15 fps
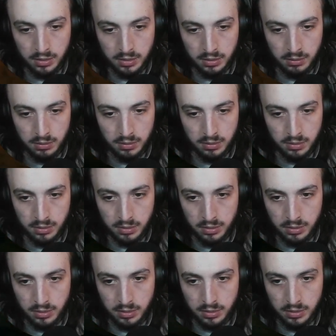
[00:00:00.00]
to a higher
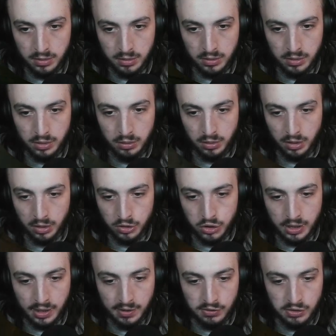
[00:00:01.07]
place. No, no.
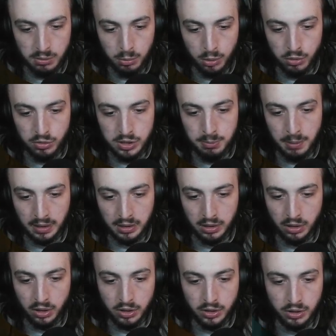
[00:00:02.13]
she gives him more respect
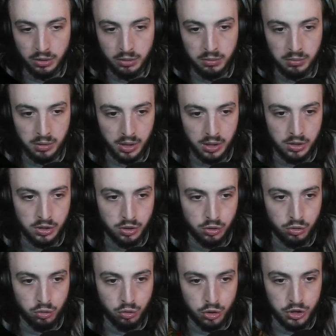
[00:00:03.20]
than I do. I just
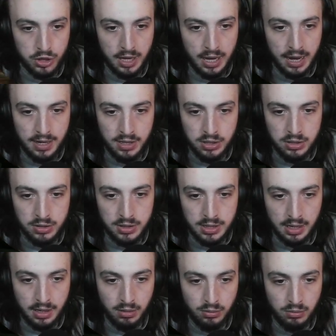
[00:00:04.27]
crush their heads and
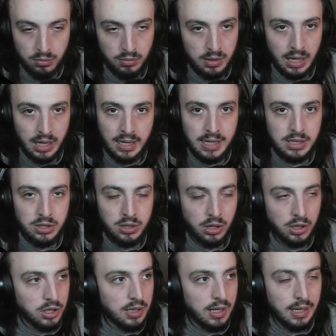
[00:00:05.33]
say, that geezer,
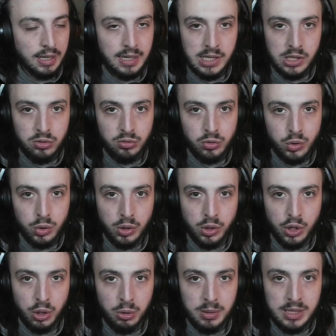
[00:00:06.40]
I turn that geezer into
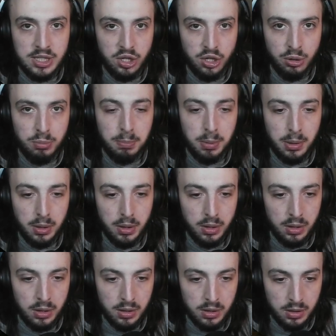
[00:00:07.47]
gooey soup.
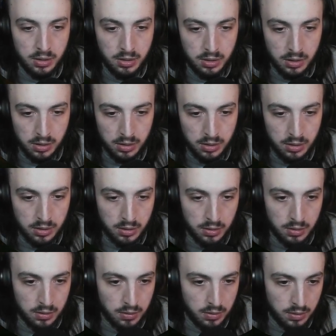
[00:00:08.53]
Well,
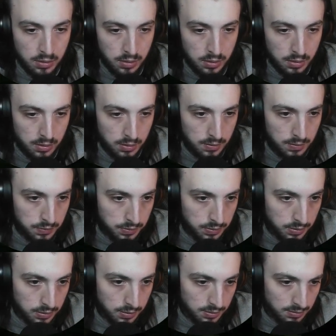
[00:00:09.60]
who do we have here?